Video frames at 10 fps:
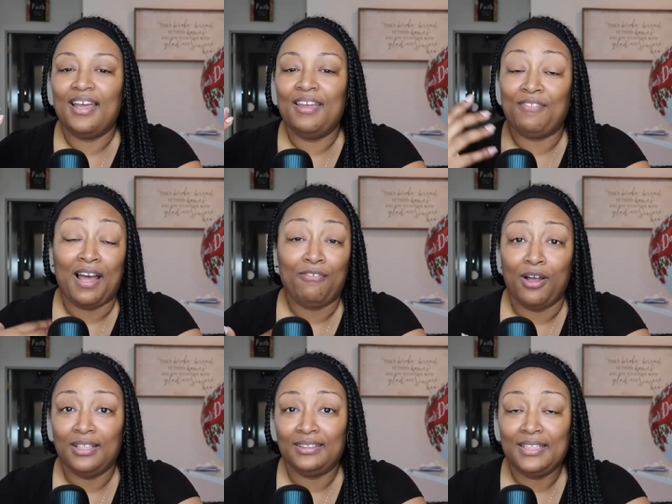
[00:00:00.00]
if I
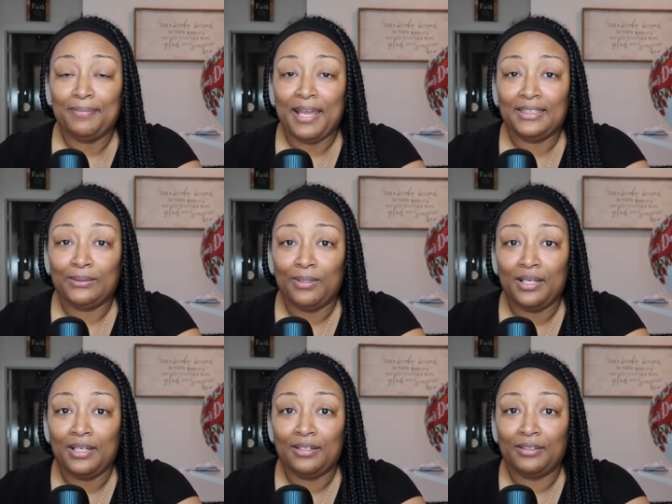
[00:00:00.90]
fall asleep at
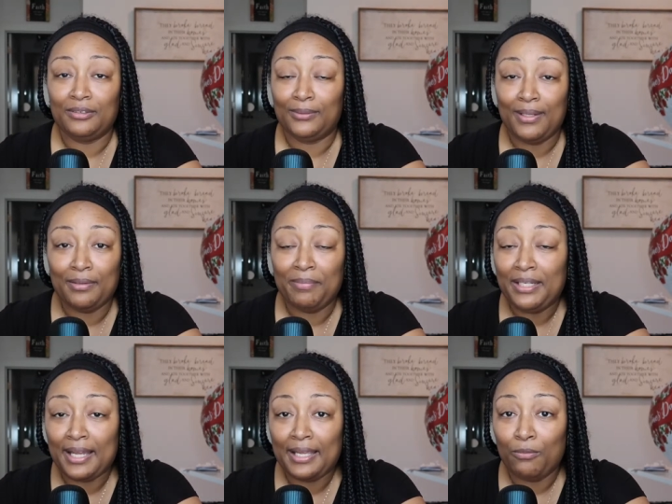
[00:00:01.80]
12, 12
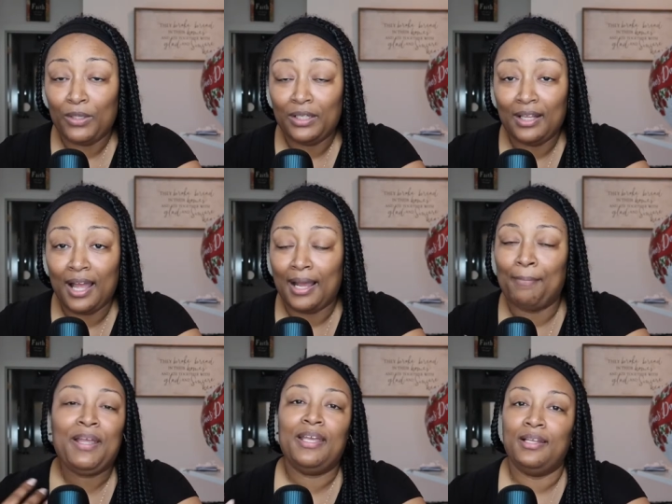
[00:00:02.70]
midnight, 1 o'clock, I'm
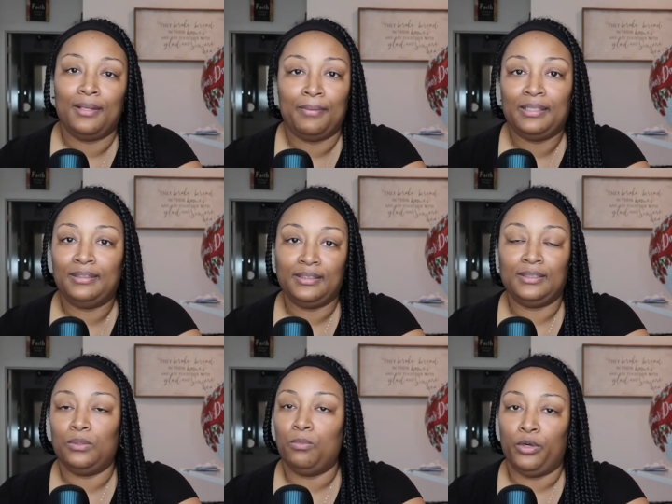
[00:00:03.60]
not getting up at 6
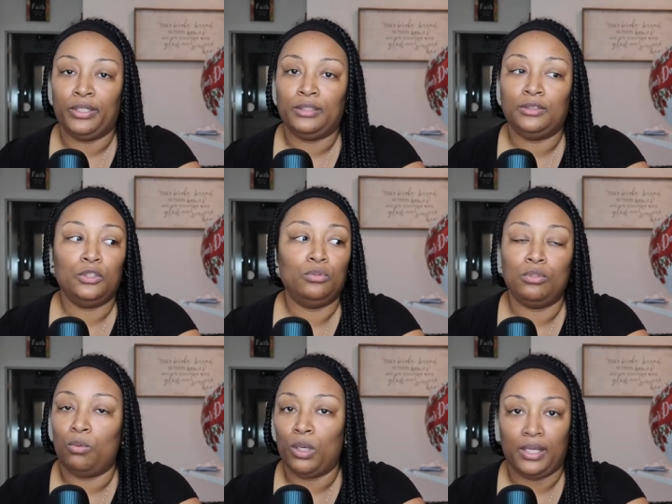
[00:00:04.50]
in the morning to do
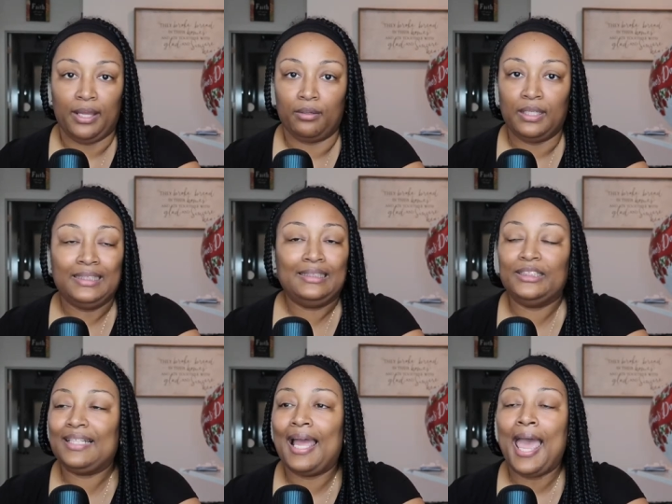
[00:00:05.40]
no workout. It's
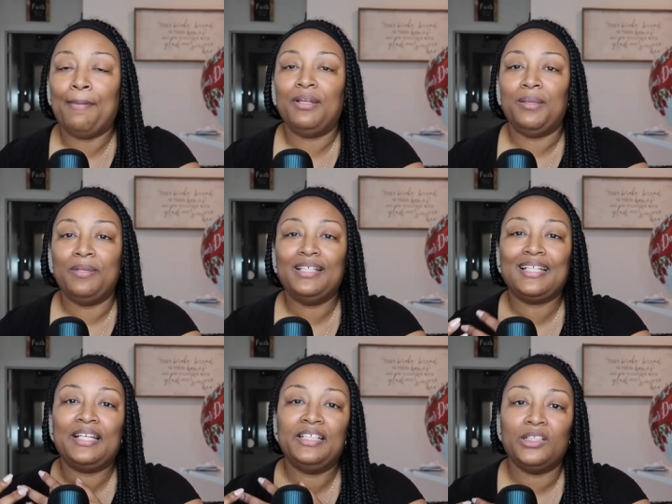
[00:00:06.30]
just not happening because I
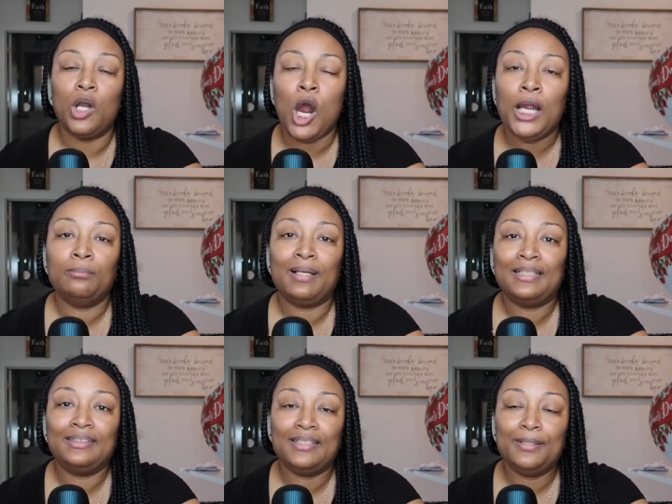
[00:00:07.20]
need to guard my
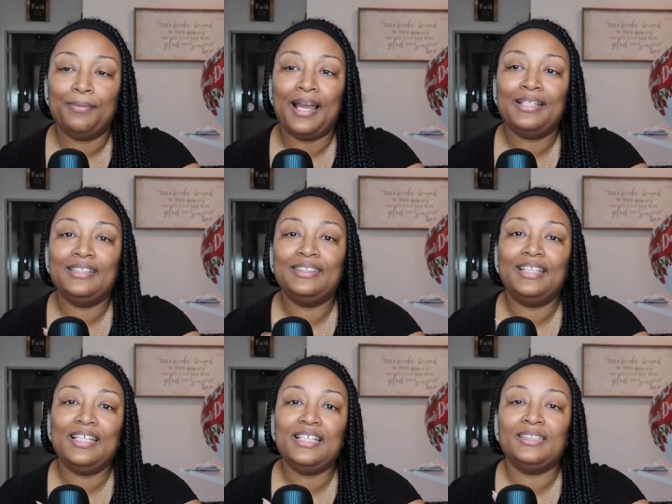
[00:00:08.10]
sleep. I need to
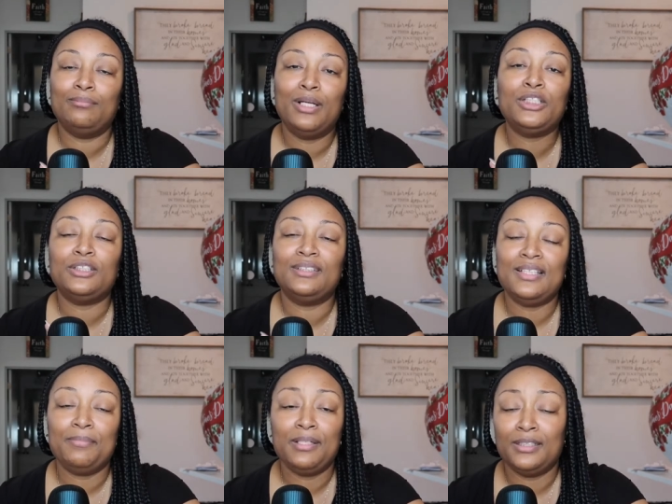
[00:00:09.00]
get as much
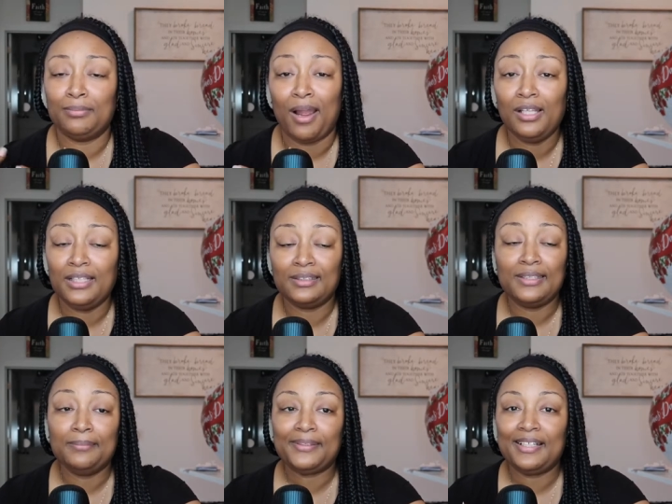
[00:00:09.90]
sleep. And there's probably a
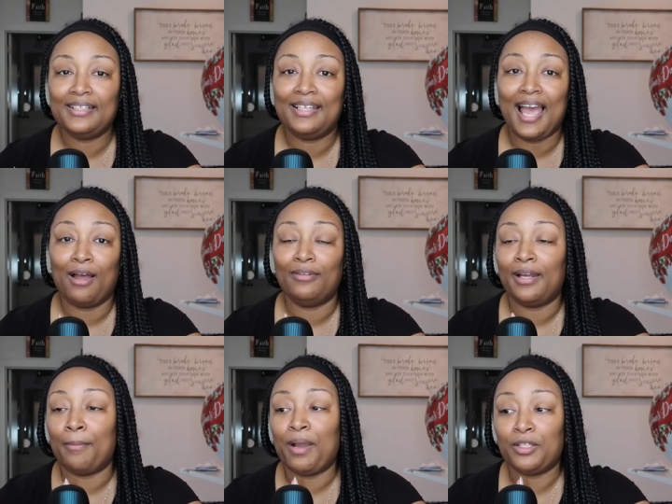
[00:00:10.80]
sleep study out there.
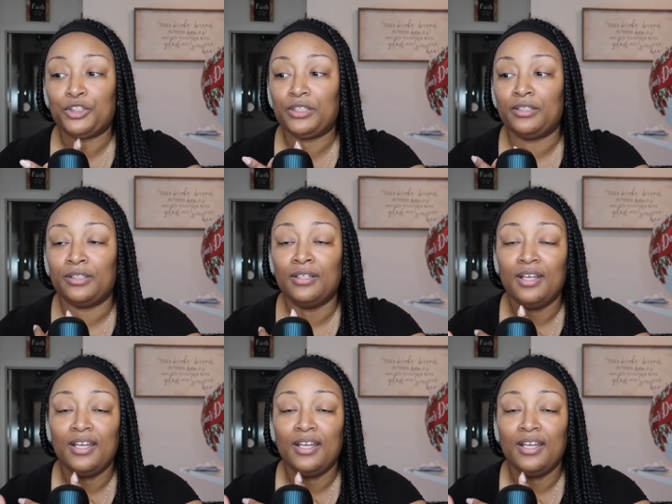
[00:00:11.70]
I probably should have,